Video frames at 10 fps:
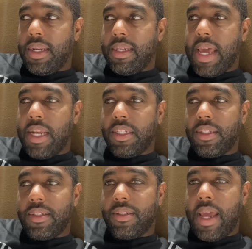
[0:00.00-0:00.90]
that is
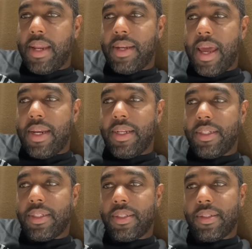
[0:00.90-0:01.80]
that that
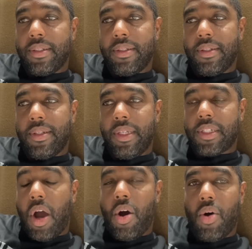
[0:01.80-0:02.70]
is is
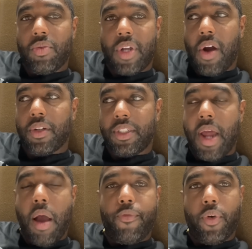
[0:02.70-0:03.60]
called doggy
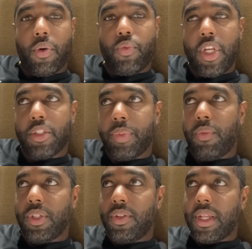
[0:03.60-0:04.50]
style for a reason. But
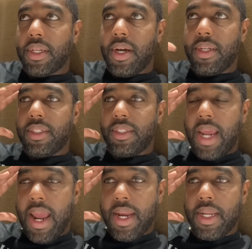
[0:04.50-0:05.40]
what you have to
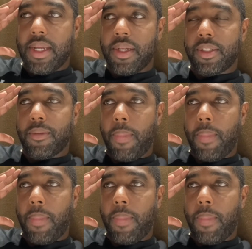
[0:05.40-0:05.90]
understand is